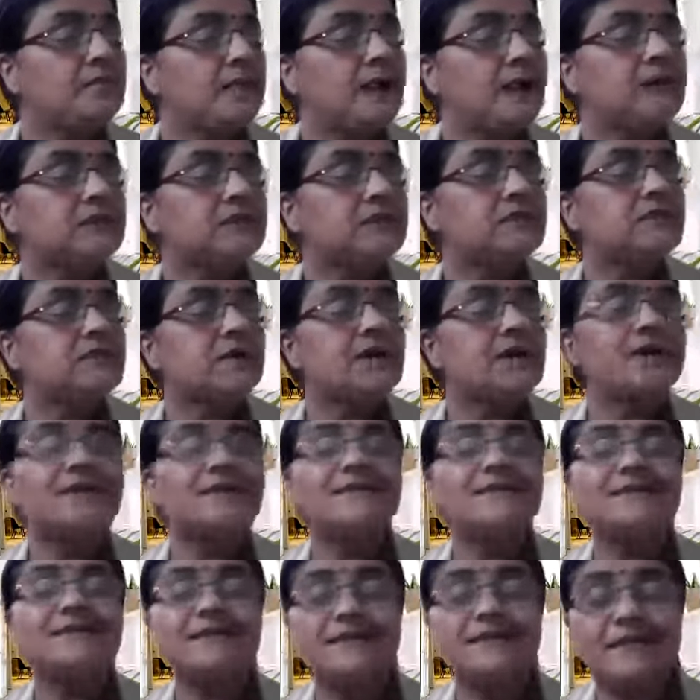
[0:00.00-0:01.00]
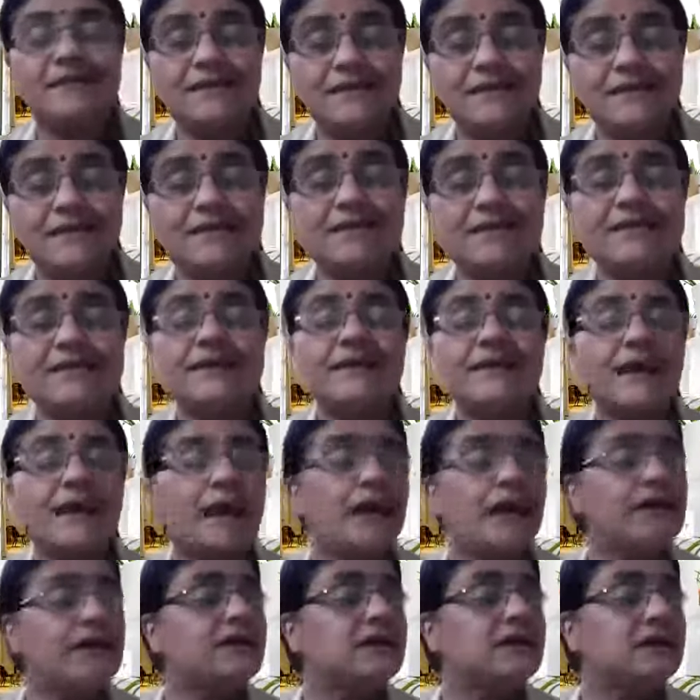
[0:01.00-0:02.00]
Plasma is clear
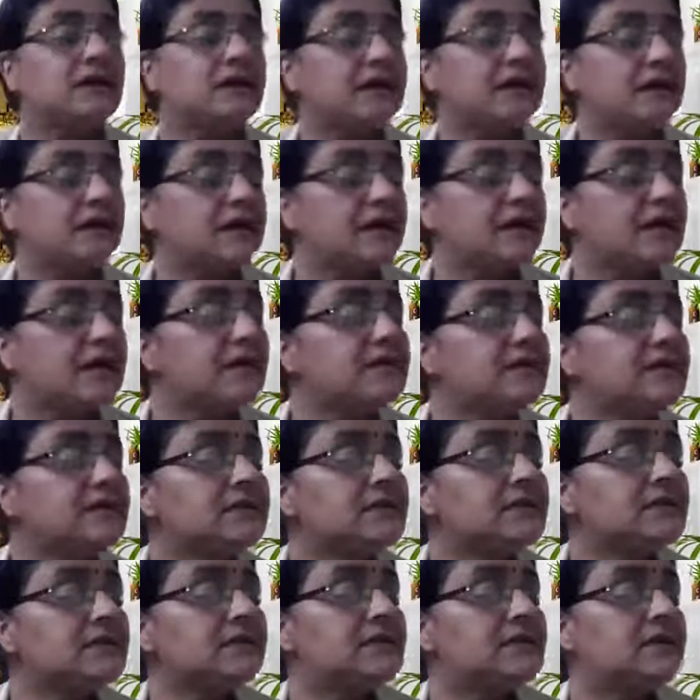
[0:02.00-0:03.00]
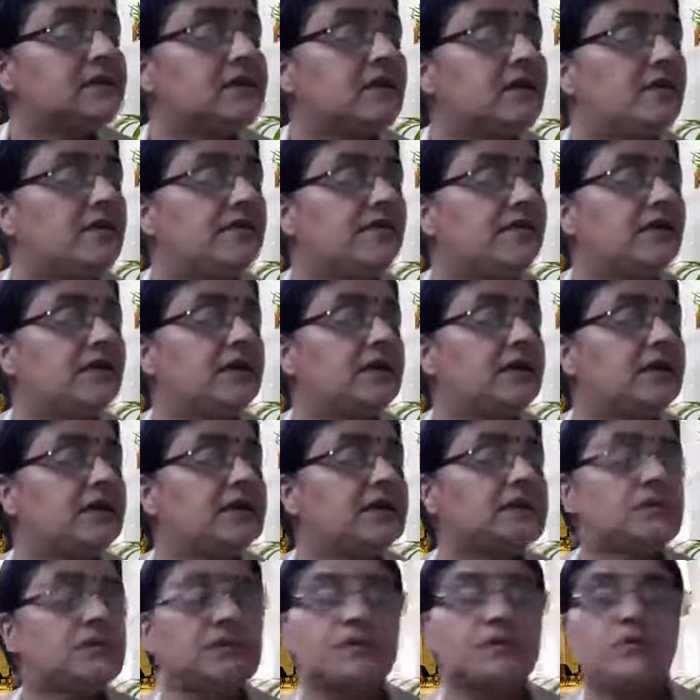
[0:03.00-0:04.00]
and colorless,
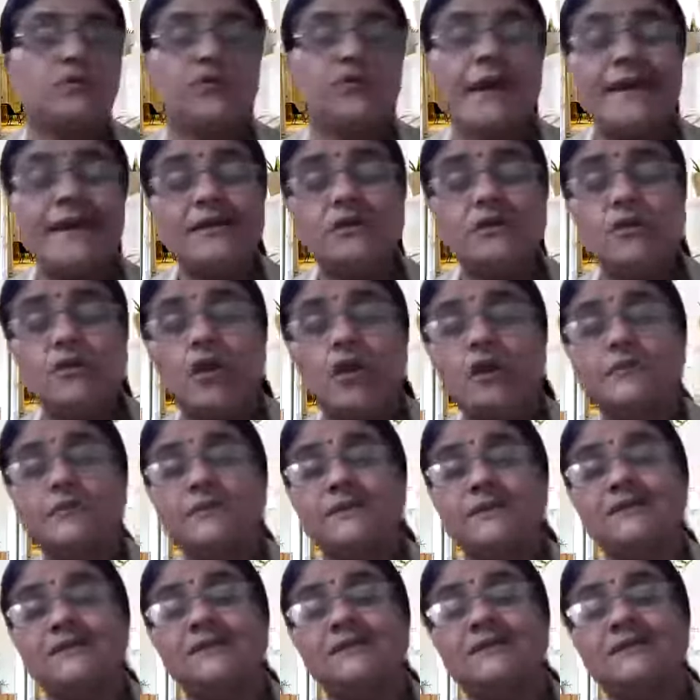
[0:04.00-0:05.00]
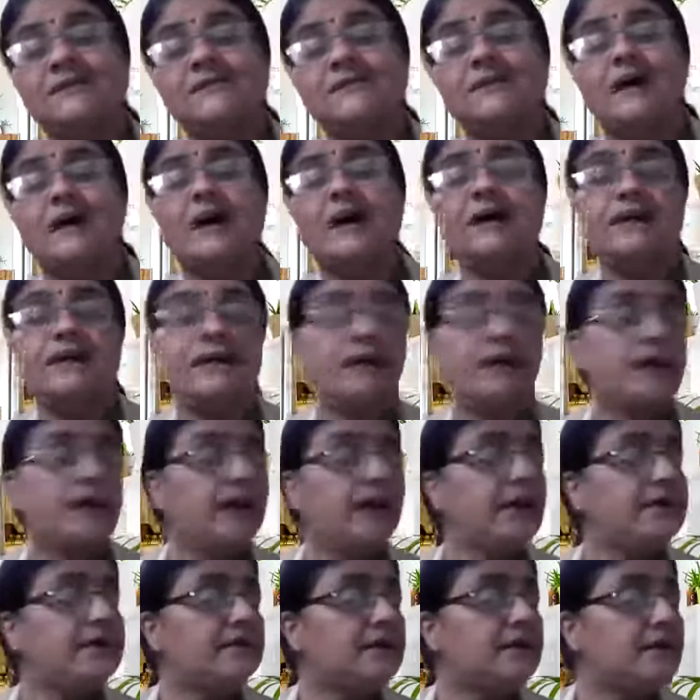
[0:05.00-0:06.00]
whereas white corpuscles are
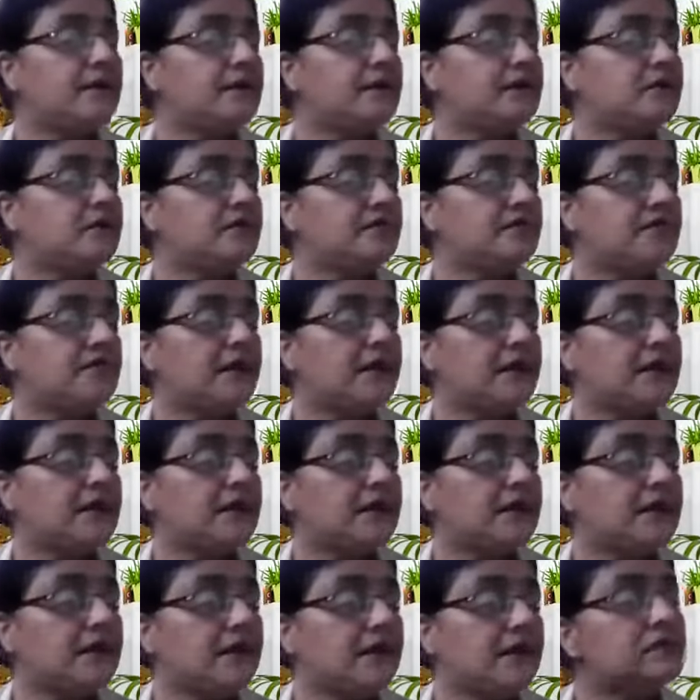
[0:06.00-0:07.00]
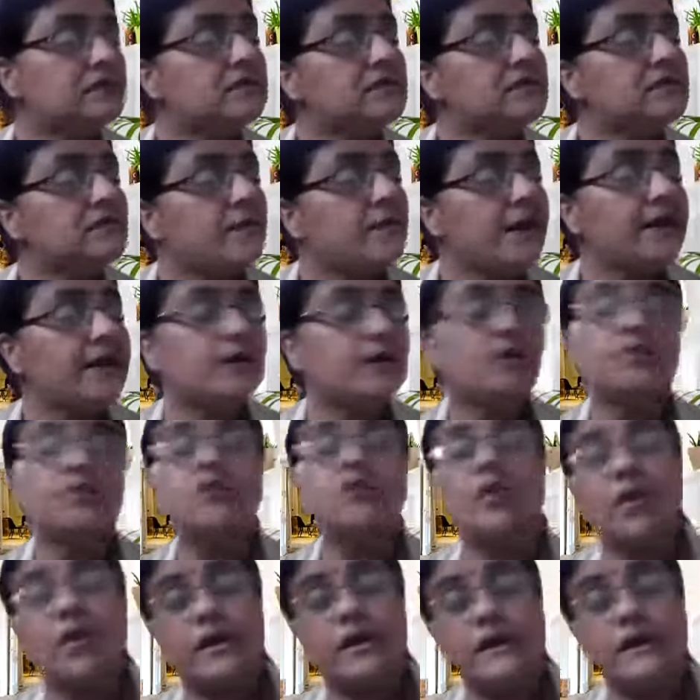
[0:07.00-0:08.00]
again ready to fight against
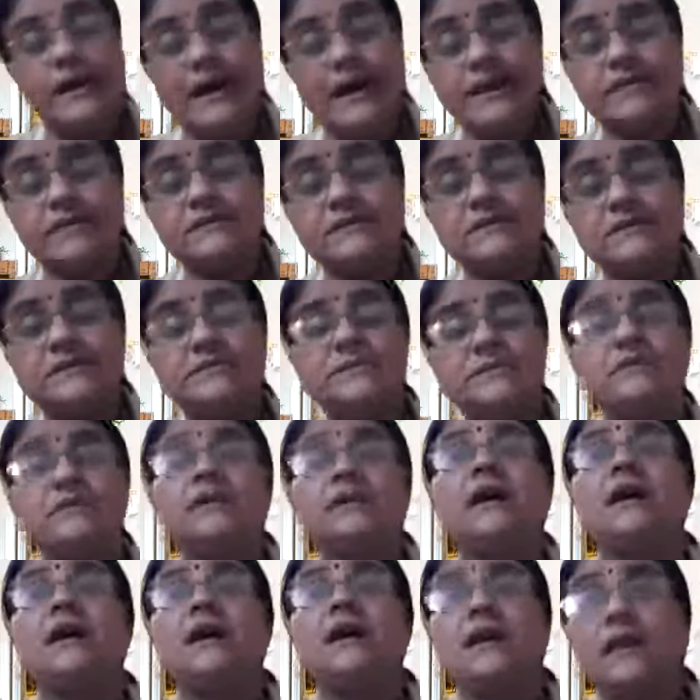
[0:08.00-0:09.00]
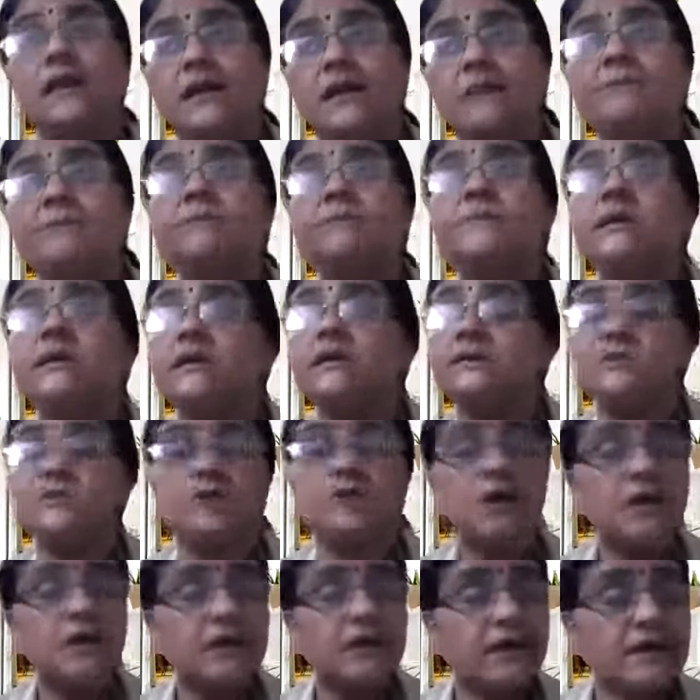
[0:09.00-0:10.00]
microorganisms. Lymph does
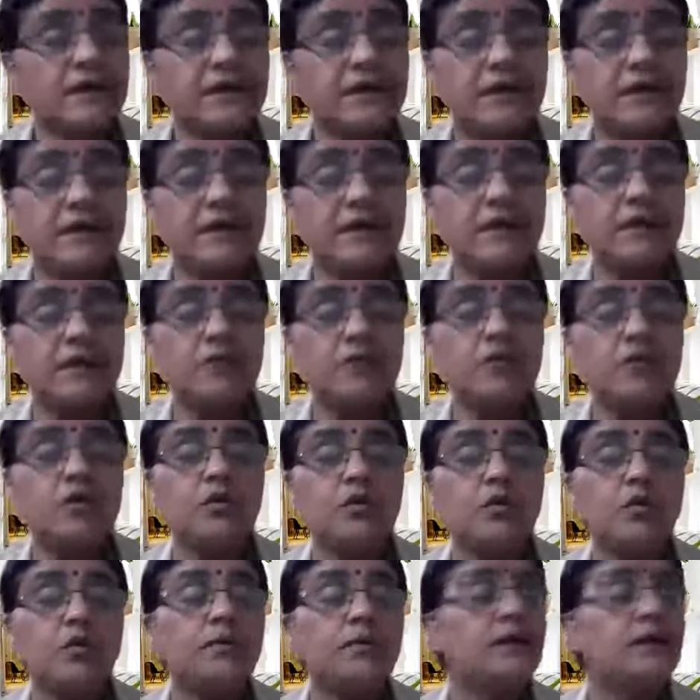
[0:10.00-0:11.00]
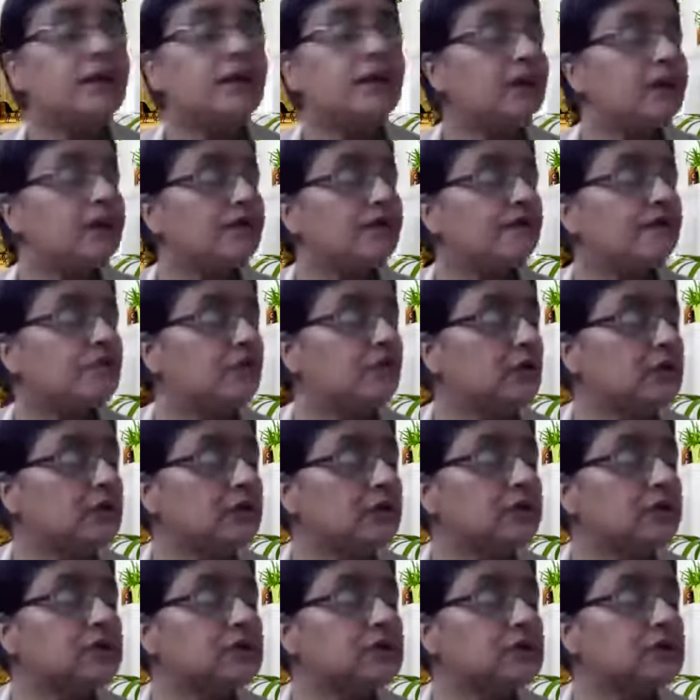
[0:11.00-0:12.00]
not contain hemoglobin, therefore
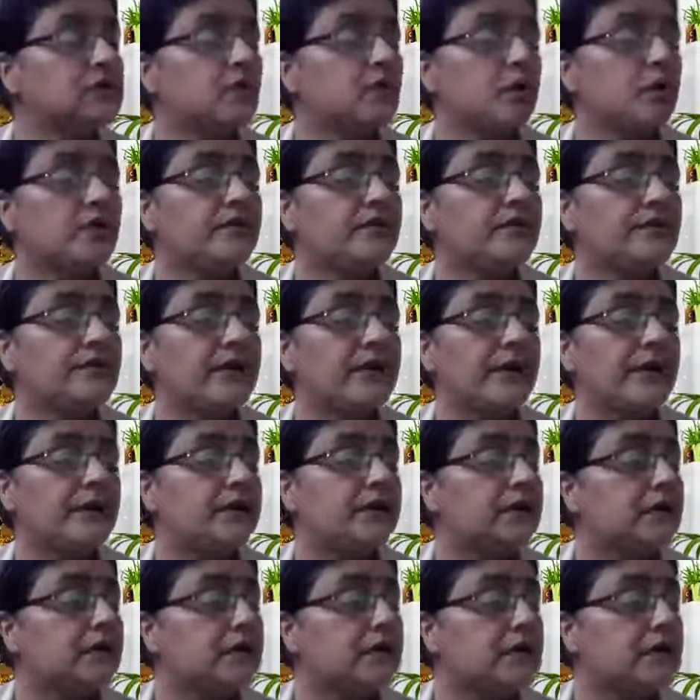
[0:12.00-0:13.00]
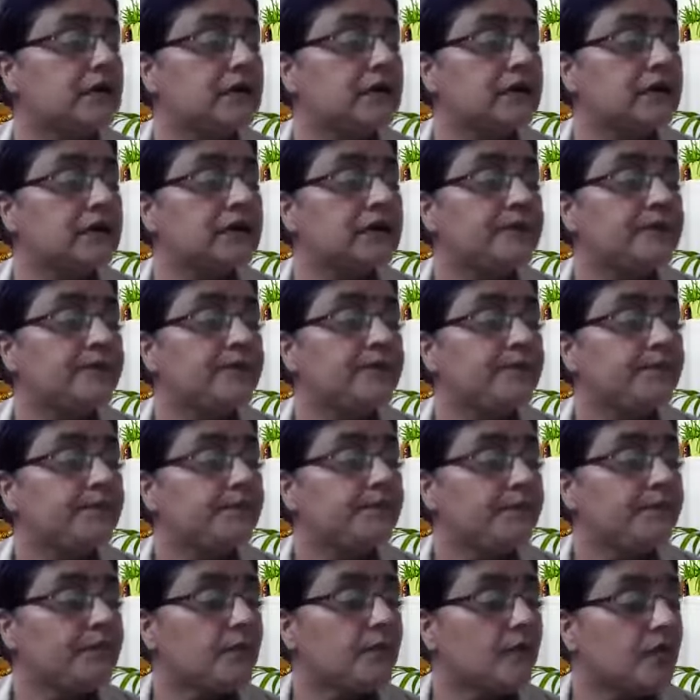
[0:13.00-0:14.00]
it is not red in color.
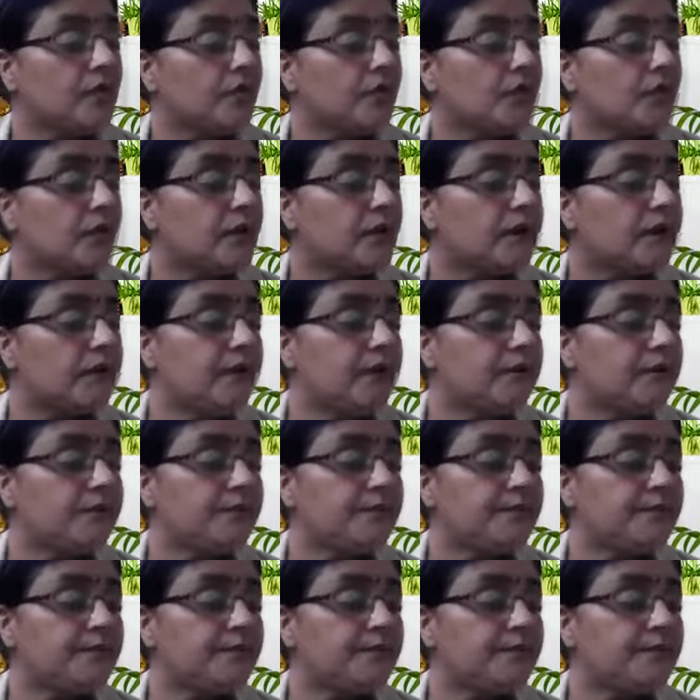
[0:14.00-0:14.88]
Okay.